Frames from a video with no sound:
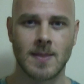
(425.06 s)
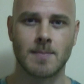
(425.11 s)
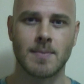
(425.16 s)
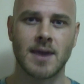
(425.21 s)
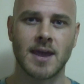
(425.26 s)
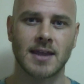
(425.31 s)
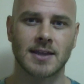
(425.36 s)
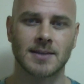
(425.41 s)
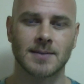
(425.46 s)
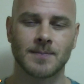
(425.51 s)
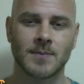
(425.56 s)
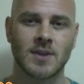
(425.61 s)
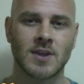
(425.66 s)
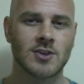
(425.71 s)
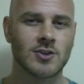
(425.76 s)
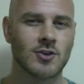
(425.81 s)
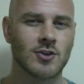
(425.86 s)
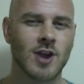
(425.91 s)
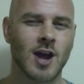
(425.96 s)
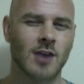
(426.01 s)
in the bank.
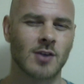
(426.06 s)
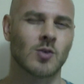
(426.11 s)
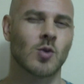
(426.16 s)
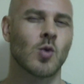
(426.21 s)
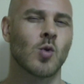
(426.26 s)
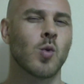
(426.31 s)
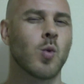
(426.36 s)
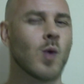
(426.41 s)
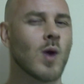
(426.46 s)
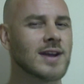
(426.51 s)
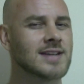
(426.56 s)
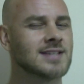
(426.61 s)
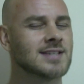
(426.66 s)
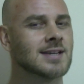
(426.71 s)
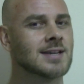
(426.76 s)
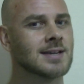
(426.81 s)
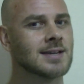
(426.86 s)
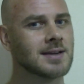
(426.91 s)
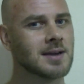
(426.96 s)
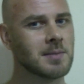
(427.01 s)
You're not
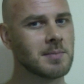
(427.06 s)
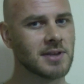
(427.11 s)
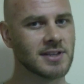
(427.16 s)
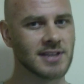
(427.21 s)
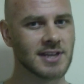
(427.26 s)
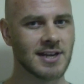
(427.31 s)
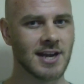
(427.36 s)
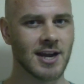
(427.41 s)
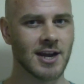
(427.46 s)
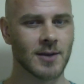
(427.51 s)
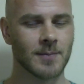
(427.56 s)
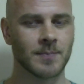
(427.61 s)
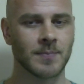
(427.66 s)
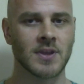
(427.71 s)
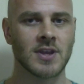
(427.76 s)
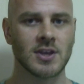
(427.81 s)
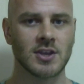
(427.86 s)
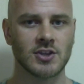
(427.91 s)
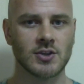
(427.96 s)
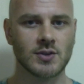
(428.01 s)
quite a millionaire.
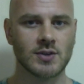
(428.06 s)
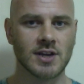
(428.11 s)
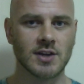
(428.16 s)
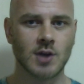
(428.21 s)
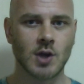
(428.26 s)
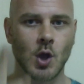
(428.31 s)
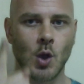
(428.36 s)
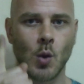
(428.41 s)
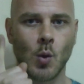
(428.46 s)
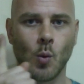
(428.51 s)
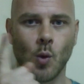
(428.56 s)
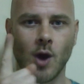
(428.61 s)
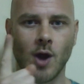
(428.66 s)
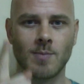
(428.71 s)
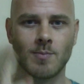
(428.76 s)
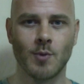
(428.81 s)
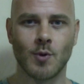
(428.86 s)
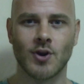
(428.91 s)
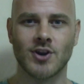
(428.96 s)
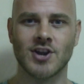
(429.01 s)
You need
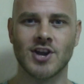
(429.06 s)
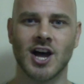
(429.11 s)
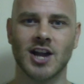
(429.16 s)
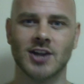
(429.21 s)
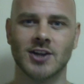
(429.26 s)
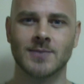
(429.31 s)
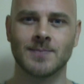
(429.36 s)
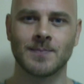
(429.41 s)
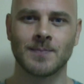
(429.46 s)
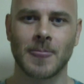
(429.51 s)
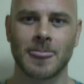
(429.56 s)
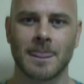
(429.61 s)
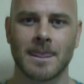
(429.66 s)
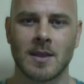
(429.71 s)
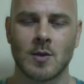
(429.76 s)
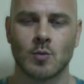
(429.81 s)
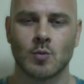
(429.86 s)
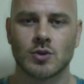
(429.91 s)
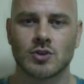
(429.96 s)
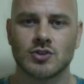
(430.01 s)
$1 more.
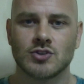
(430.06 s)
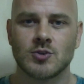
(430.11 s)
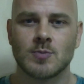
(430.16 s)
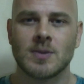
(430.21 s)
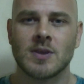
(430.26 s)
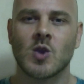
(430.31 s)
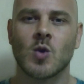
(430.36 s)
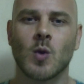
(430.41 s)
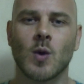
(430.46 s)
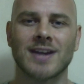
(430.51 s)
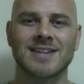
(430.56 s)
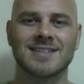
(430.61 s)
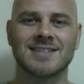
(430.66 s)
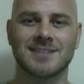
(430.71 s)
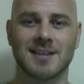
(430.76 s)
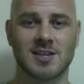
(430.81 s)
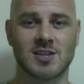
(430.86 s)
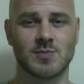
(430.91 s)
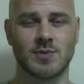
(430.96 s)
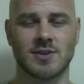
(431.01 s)
Wouldn't you be
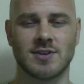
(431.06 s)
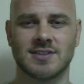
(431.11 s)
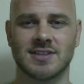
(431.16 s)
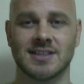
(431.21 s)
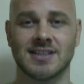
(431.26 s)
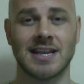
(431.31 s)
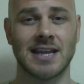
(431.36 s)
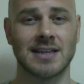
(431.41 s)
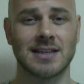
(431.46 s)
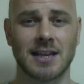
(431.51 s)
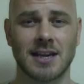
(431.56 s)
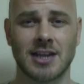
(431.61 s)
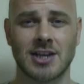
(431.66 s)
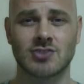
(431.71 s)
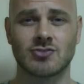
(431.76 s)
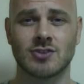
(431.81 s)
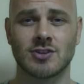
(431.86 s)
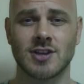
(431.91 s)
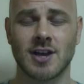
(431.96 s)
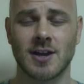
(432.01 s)
quite desperate to get that
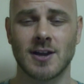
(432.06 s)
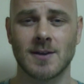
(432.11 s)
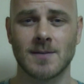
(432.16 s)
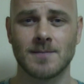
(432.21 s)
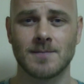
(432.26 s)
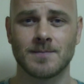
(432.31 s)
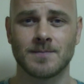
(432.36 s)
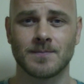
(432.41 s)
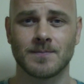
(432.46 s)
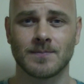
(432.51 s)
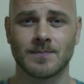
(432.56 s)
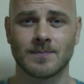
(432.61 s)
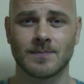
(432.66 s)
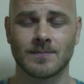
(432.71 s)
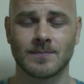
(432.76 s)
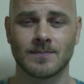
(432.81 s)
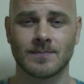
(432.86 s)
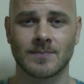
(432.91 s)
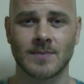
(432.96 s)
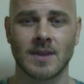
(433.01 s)
extra dollar?
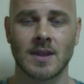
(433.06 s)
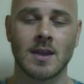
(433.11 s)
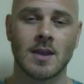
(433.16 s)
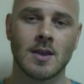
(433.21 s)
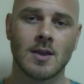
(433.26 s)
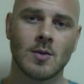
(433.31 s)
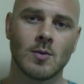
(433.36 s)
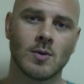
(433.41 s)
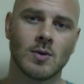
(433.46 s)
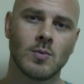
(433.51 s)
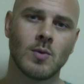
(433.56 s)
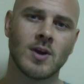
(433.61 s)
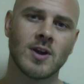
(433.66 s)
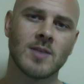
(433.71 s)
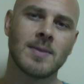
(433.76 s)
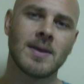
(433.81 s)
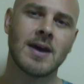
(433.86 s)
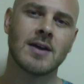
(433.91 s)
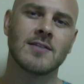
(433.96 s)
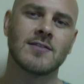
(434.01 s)
Well, what
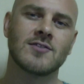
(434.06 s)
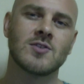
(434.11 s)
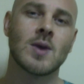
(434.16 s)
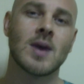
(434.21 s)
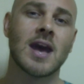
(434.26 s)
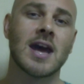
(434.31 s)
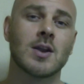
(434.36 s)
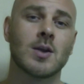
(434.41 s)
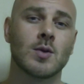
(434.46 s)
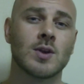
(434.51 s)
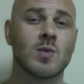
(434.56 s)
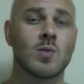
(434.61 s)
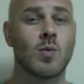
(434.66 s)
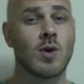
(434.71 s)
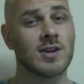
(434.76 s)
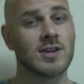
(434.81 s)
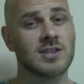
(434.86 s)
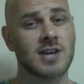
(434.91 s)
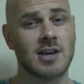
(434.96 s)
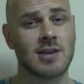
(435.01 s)
about if you had only
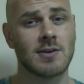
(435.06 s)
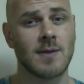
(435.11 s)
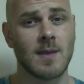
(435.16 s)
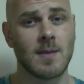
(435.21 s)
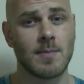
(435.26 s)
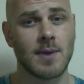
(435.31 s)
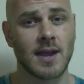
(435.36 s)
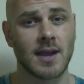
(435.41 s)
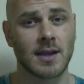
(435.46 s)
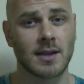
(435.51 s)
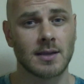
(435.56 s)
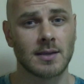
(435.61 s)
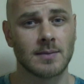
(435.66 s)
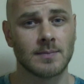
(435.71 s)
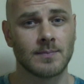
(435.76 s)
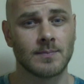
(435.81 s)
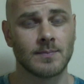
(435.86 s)
$1 in the bank?